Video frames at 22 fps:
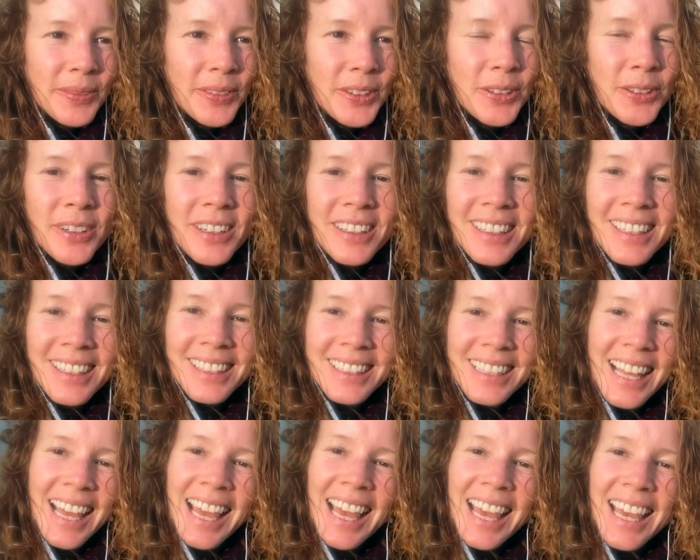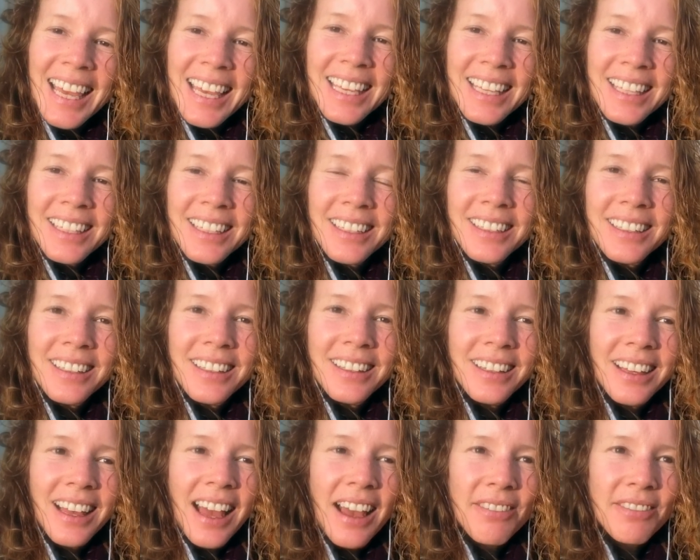during the day
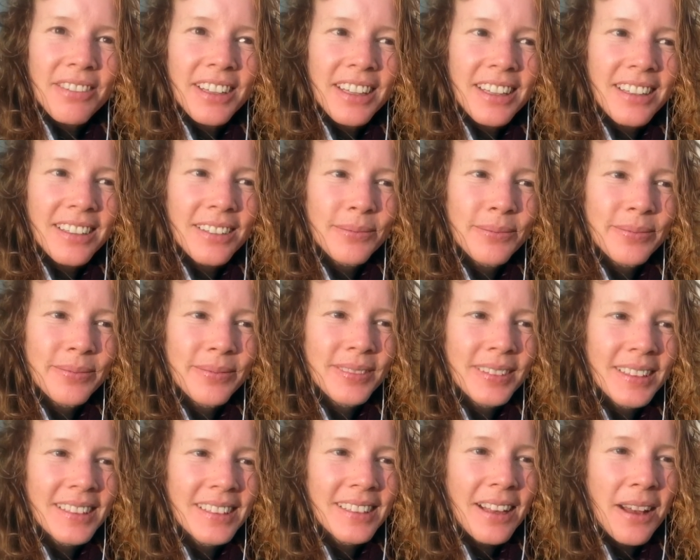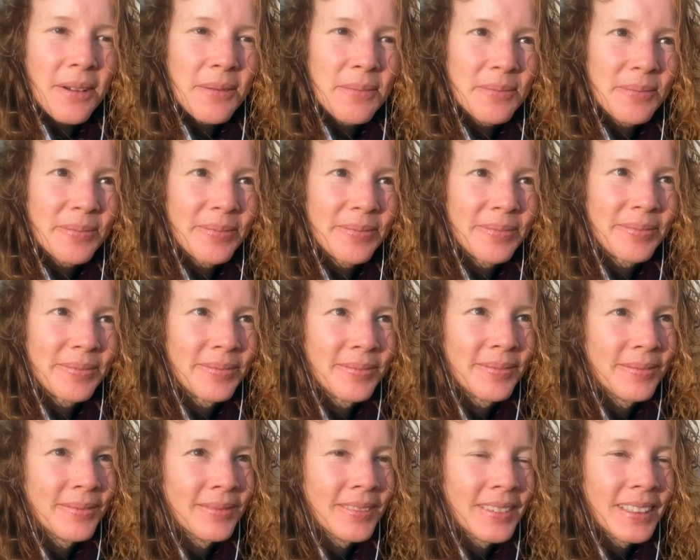having some
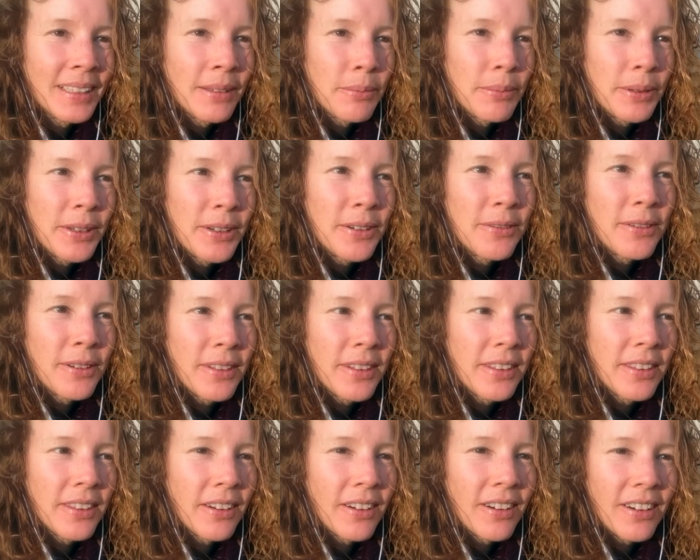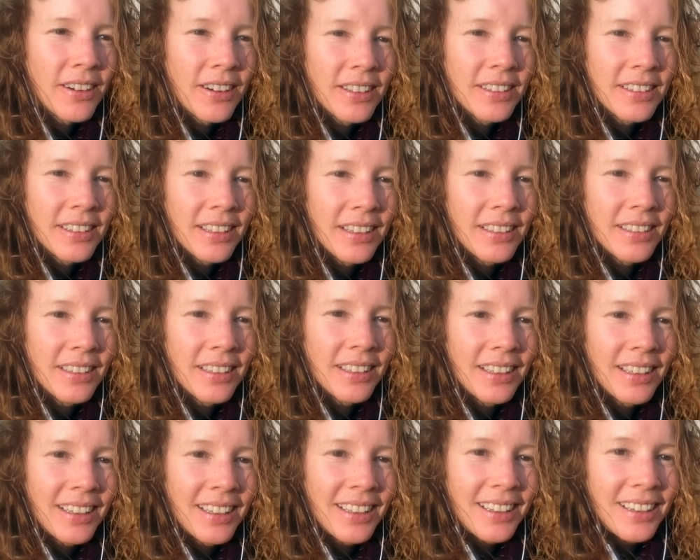beautiful thoughts and
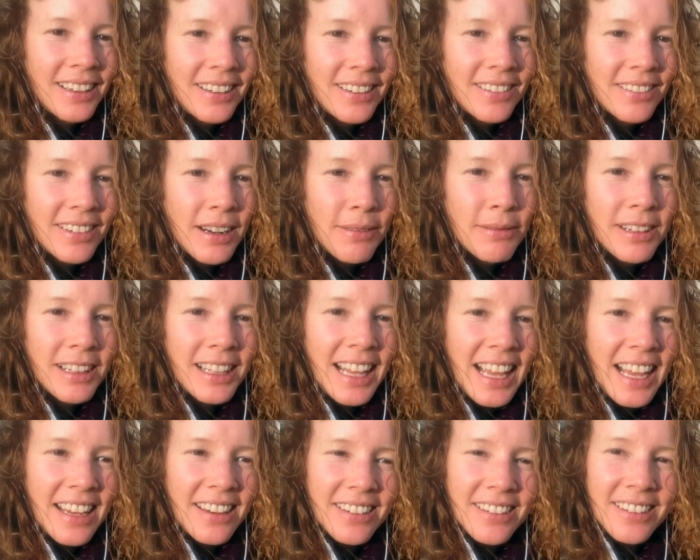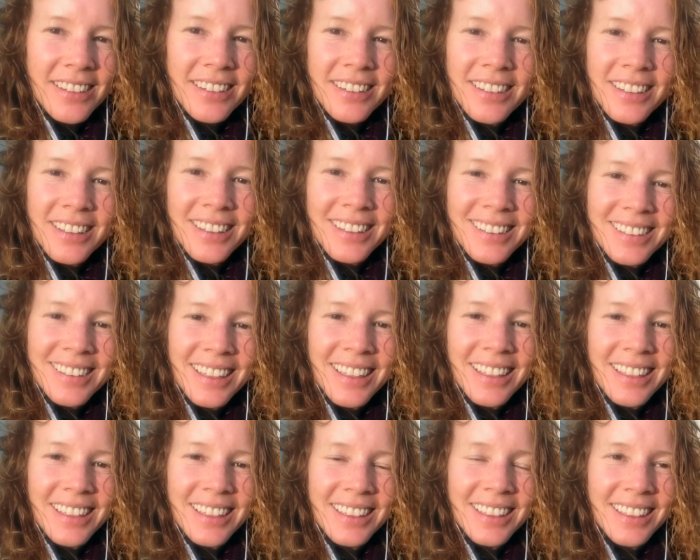revelations,
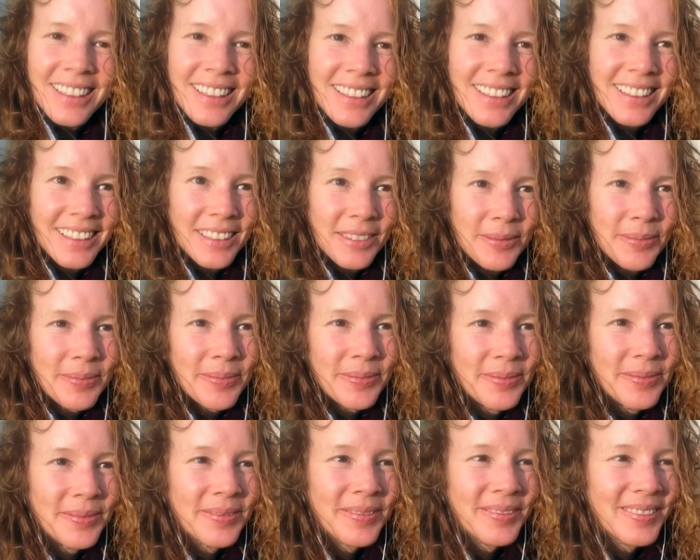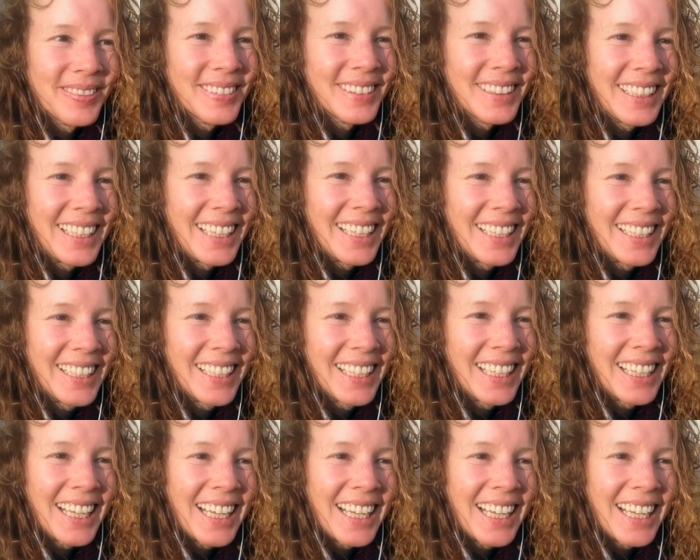and um, you know,